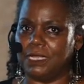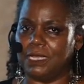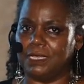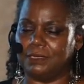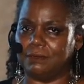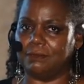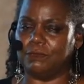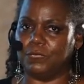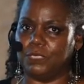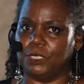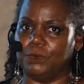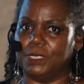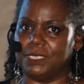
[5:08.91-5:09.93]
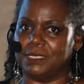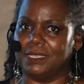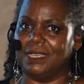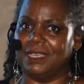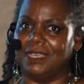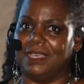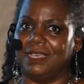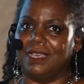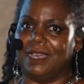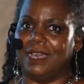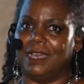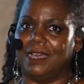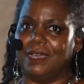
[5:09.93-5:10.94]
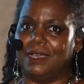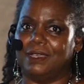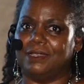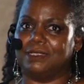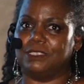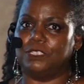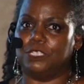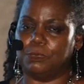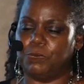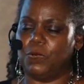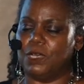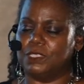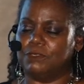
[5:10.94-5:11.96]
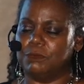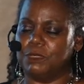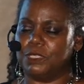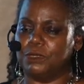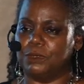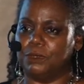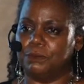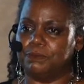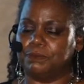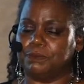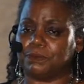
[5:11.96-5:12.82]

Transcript: I you know was uh, took a pause from school